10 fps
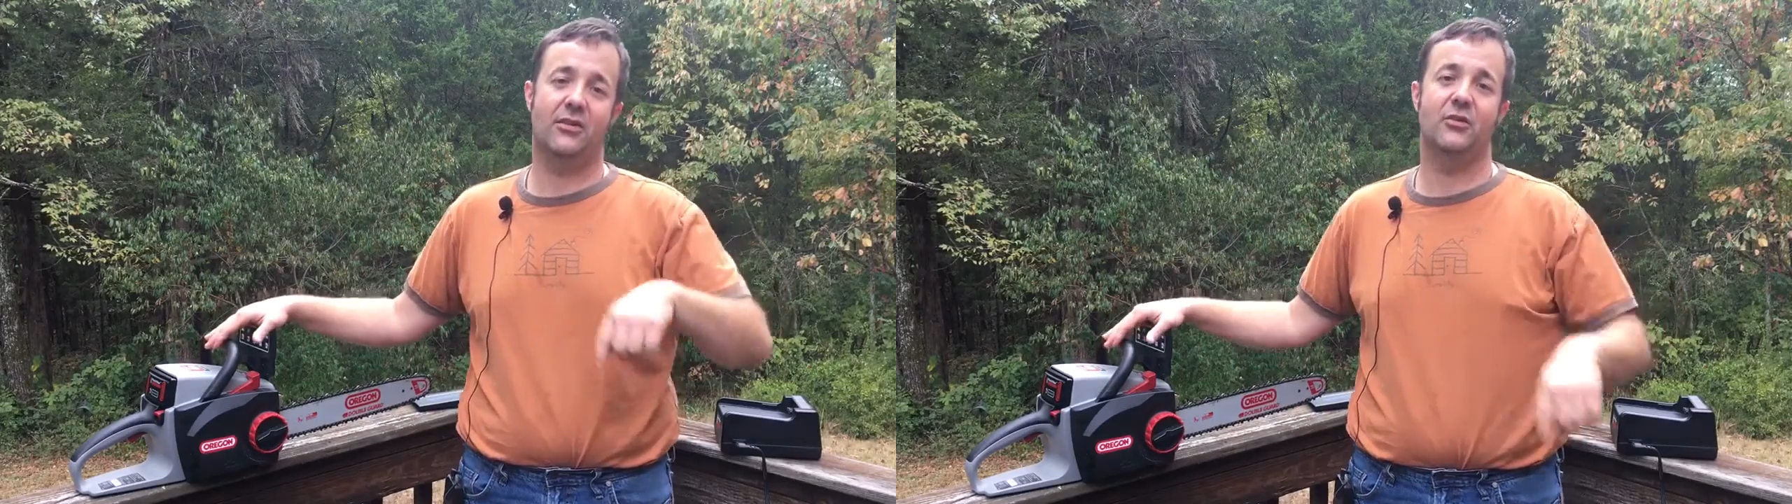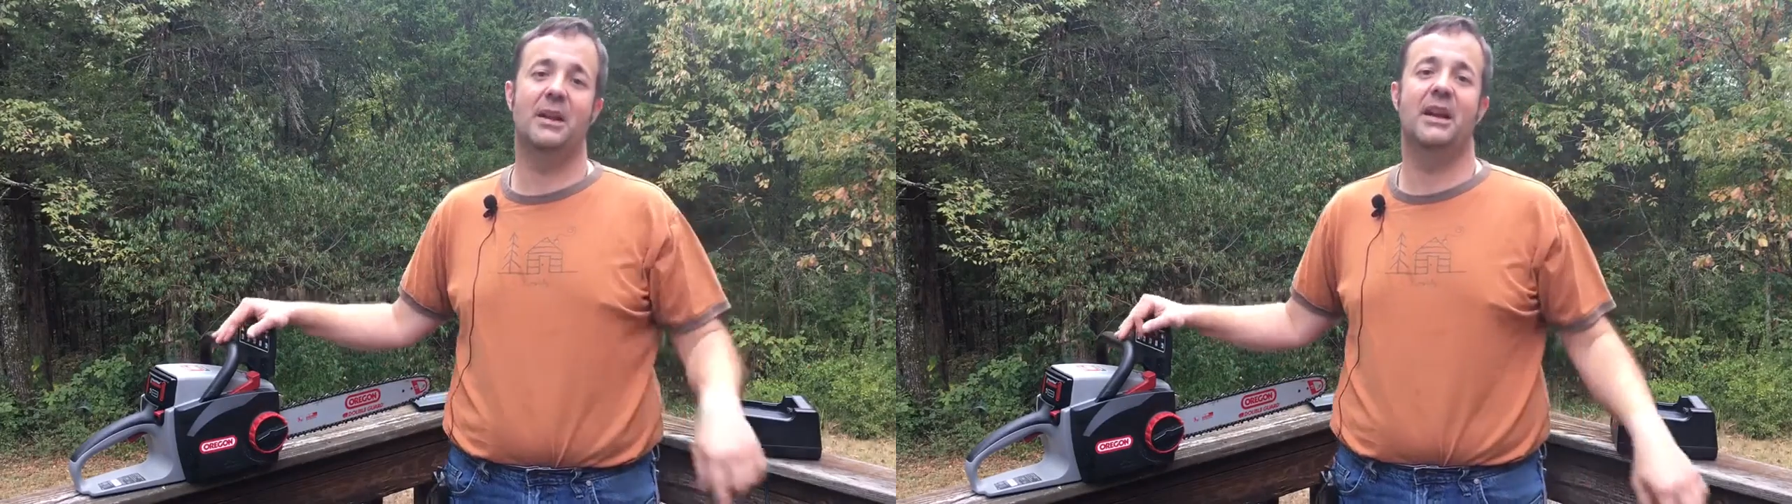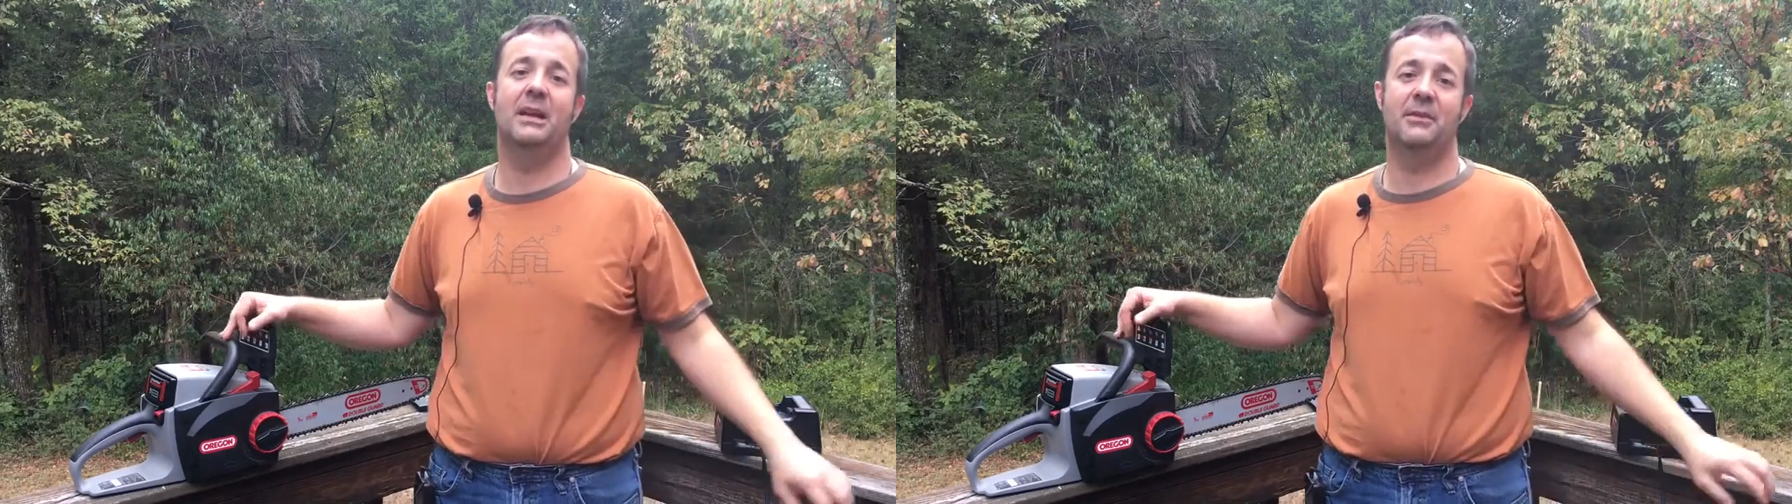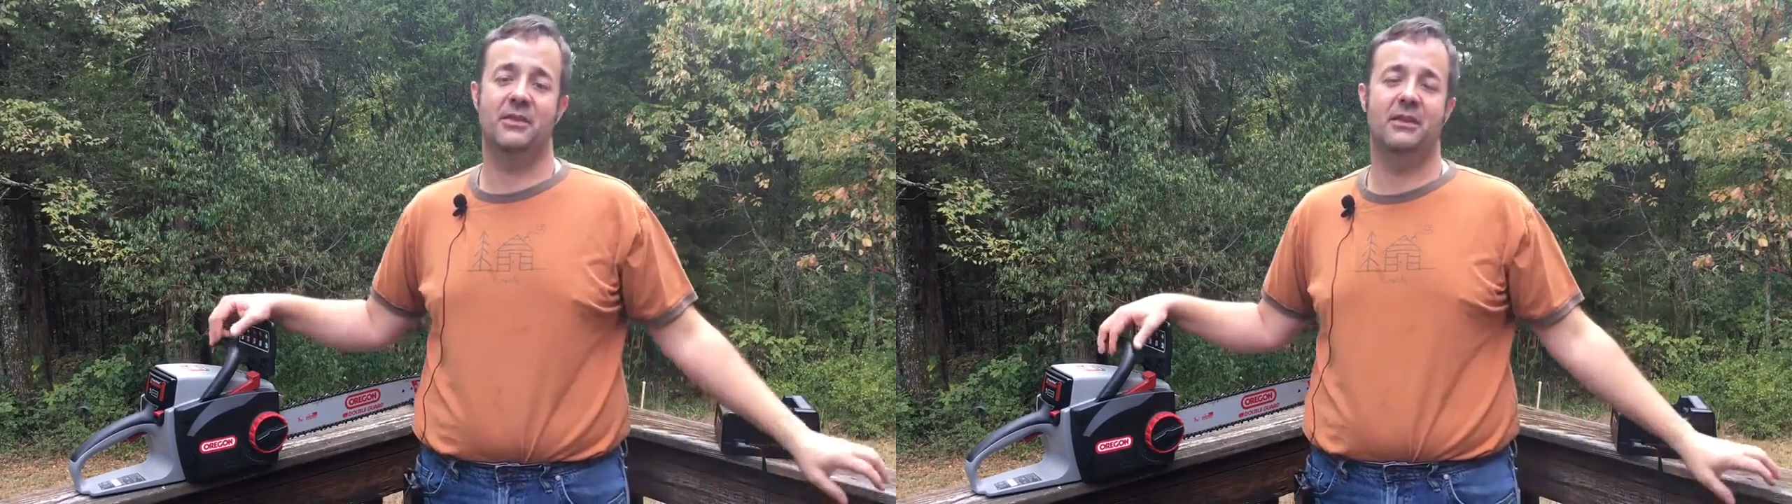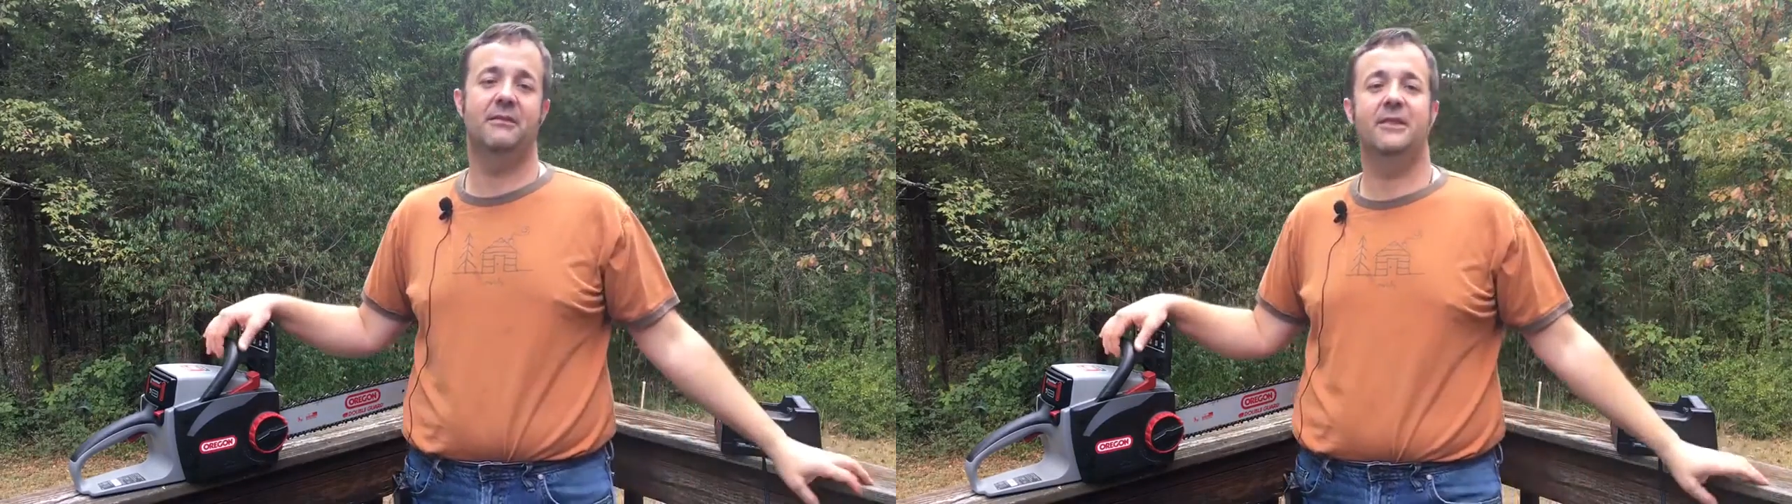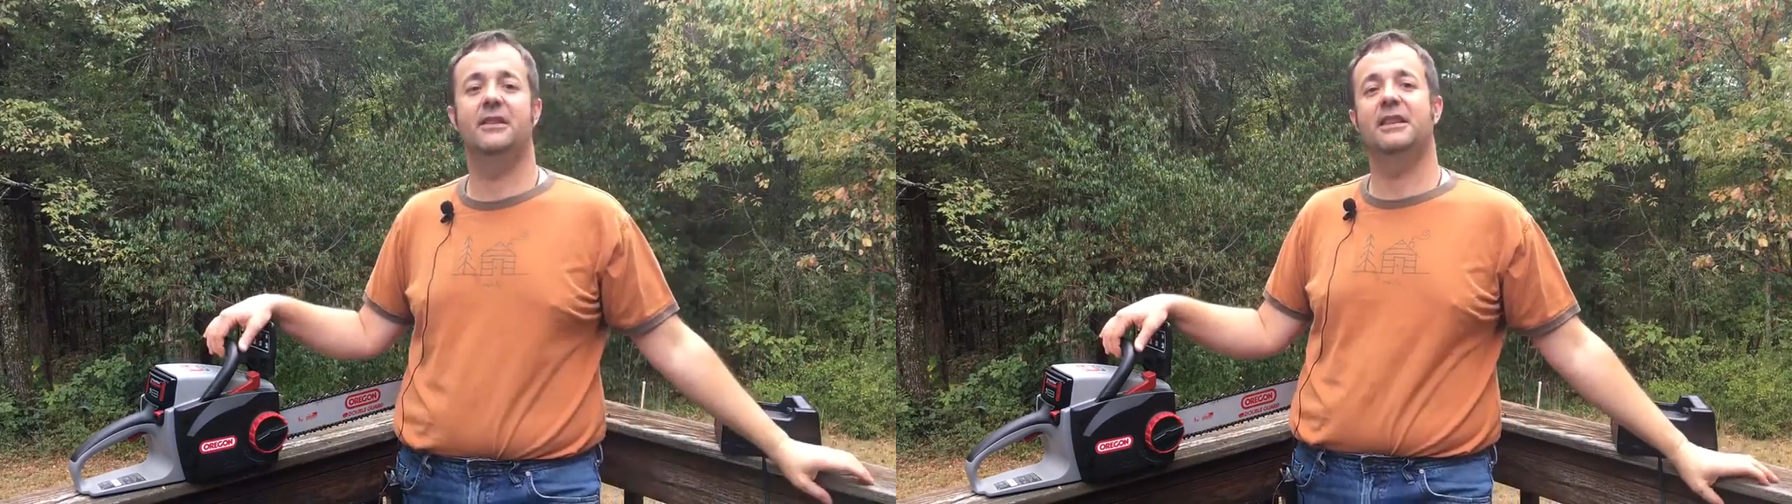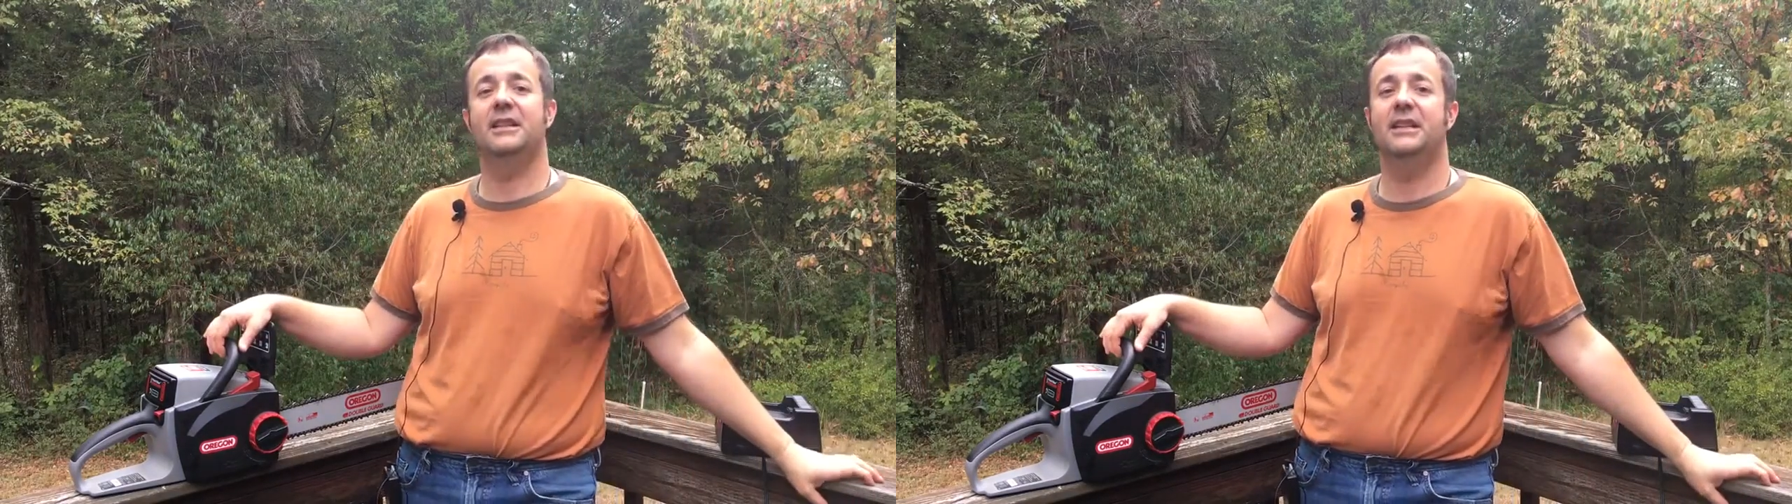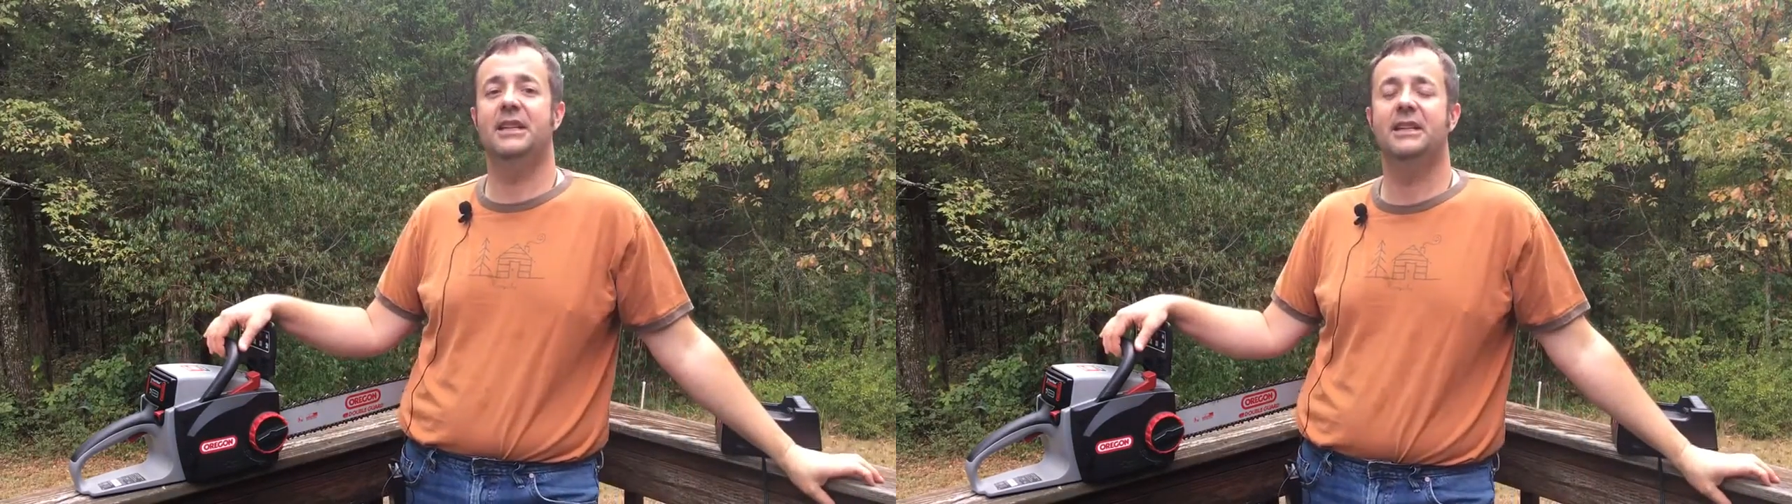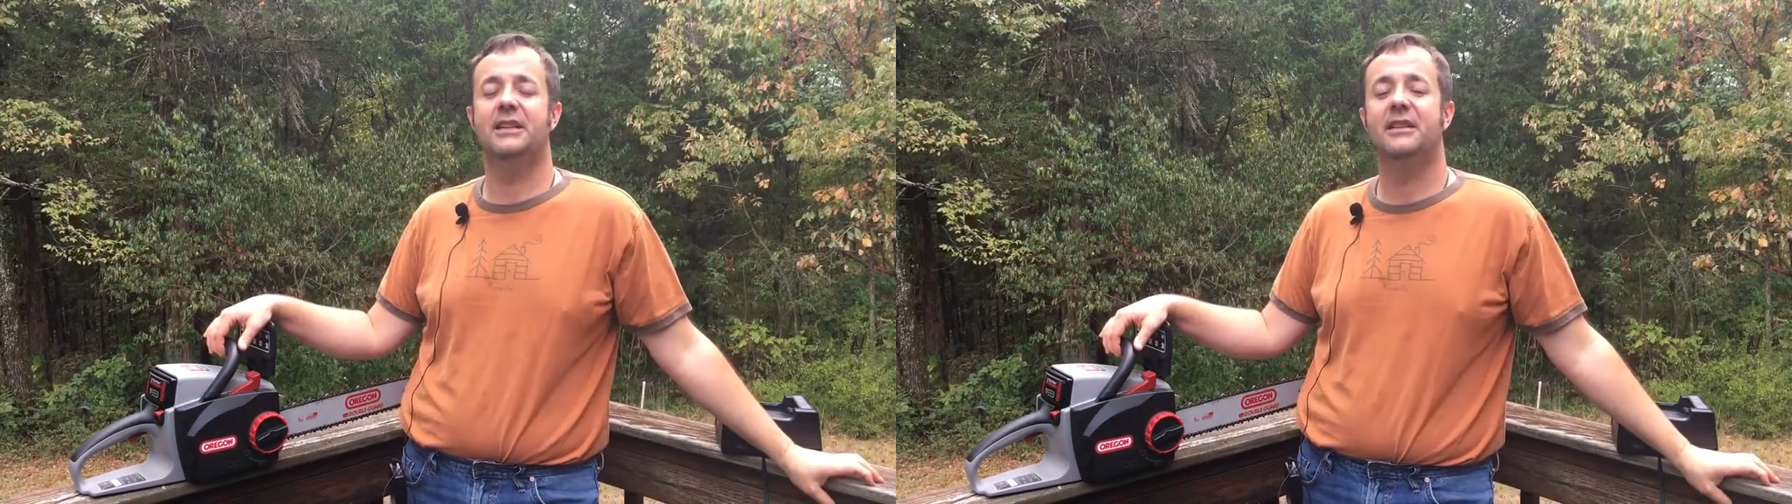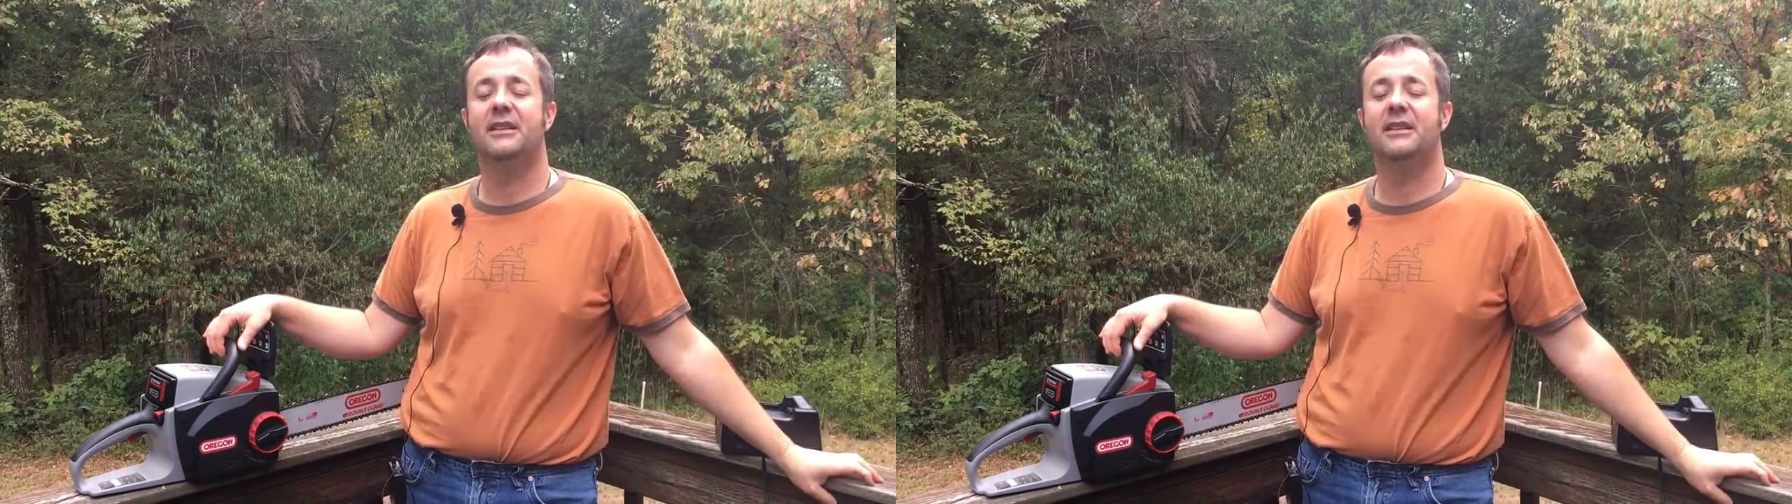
through my Amazon affiliate link